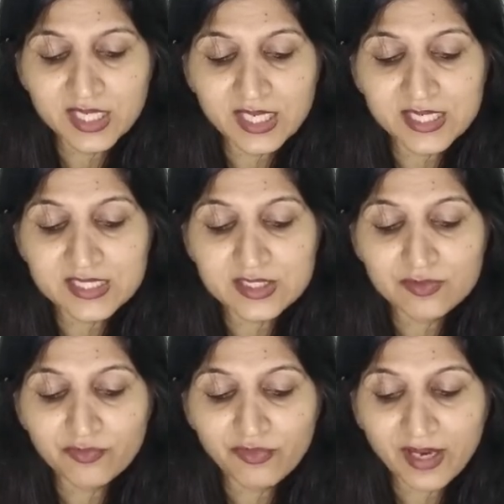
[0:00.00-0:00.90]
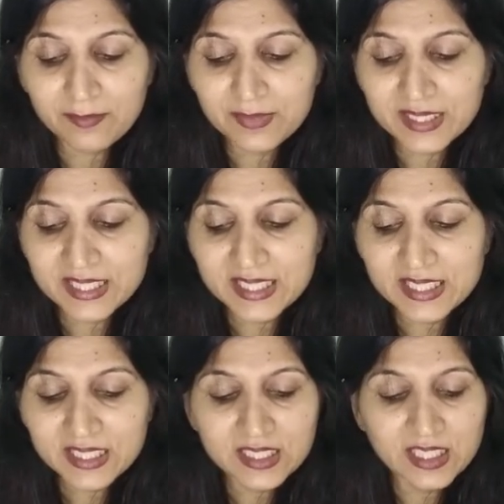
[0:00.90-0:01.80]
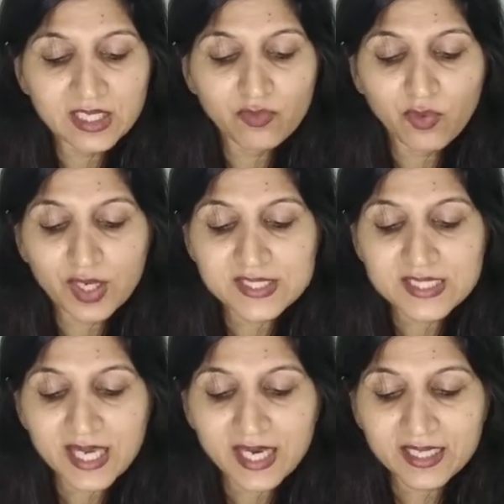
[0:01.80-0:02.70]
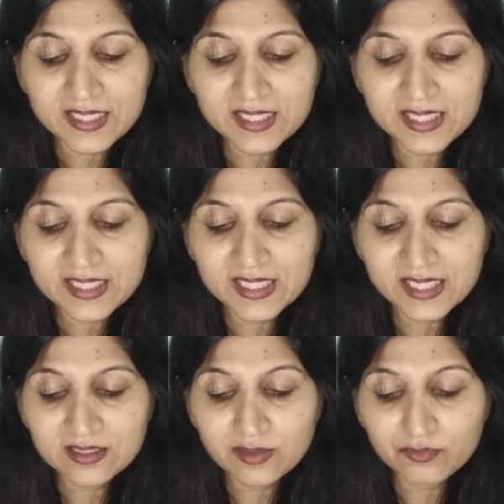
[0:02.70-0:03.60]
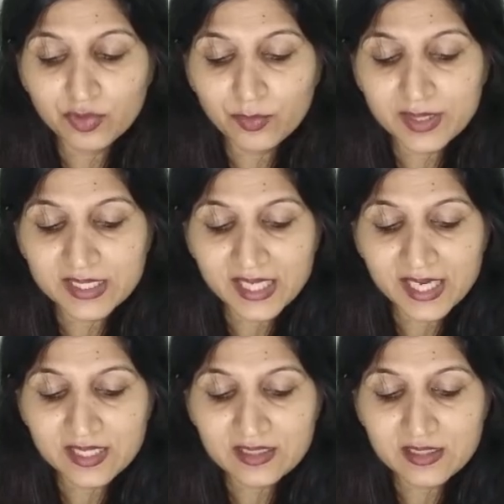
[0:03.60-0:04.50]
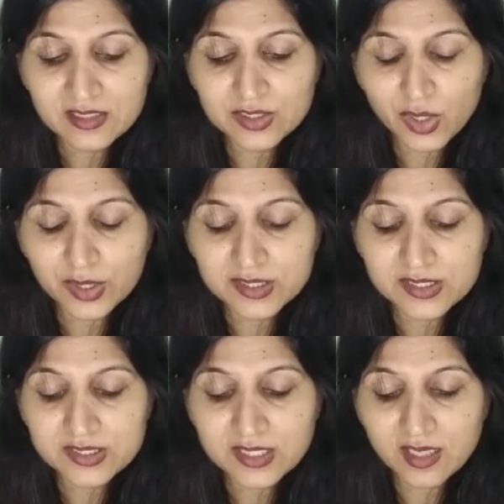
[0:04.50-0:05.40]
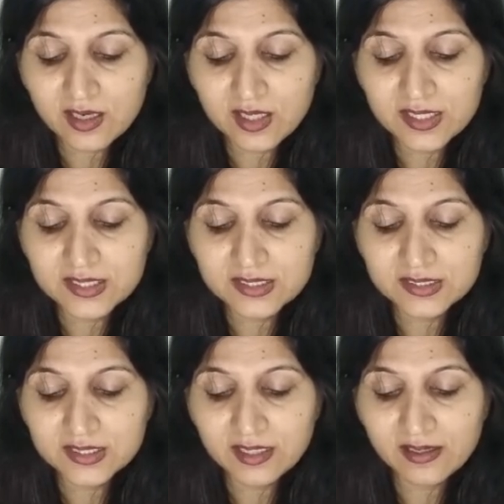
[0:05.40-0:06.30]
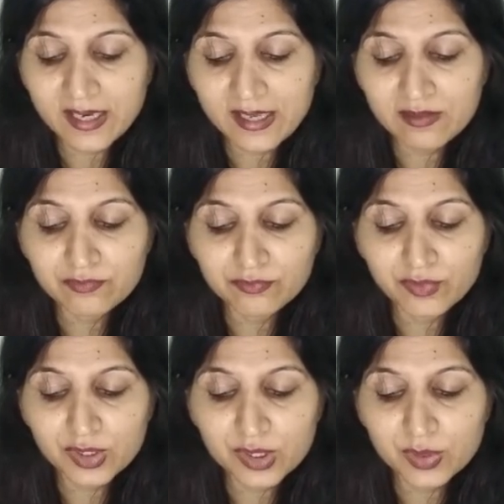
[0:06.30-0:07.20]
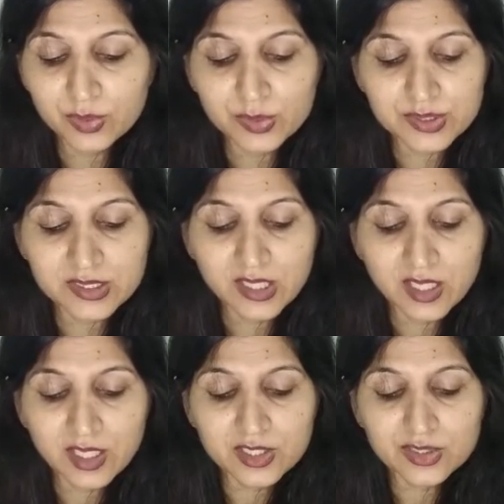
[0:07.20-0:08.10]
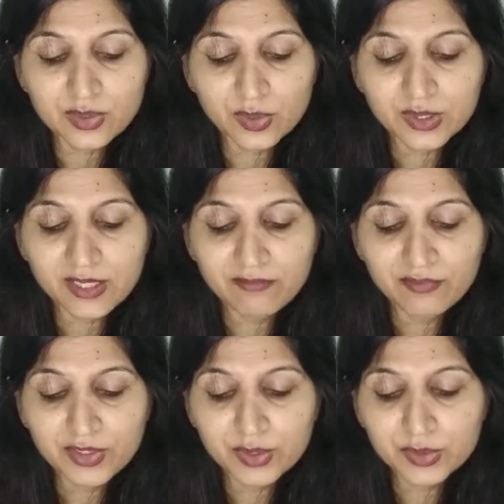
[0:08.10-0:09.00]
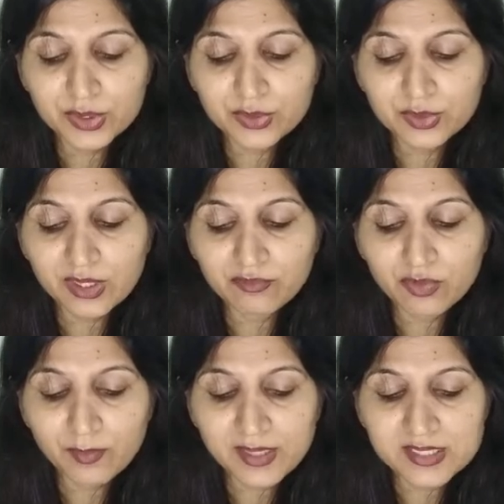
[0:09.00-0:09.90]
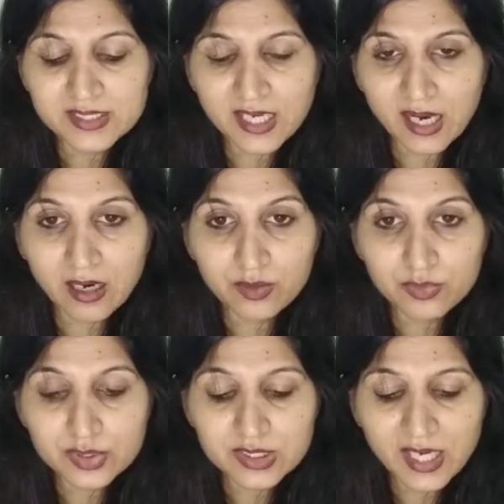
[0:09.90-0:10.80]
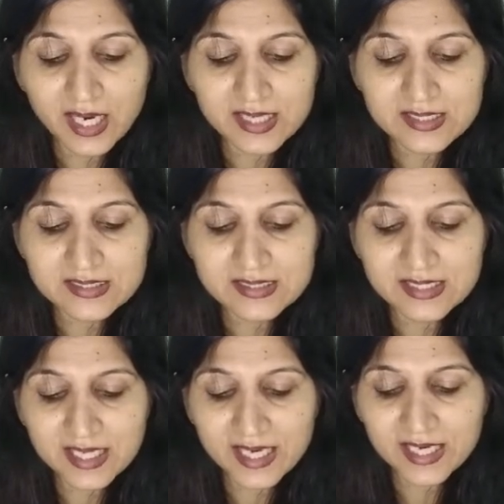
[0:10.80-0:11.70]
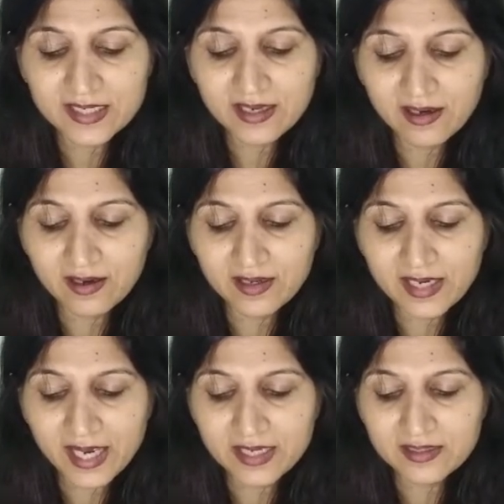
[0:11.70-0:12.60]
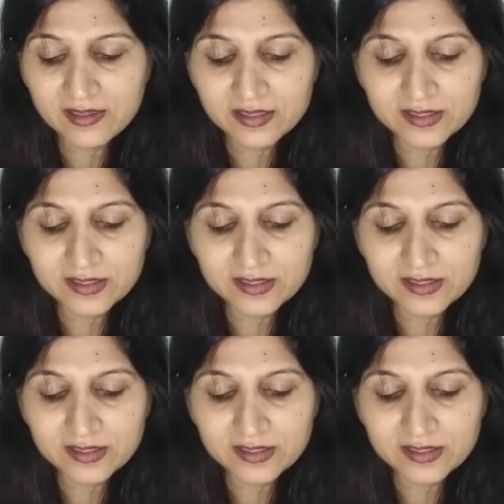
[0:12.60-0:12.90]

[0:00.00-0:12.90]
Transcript: Its family was angry that the woman and her daughters hurt the helpful goose. So they flew to the woman's house and scared her and her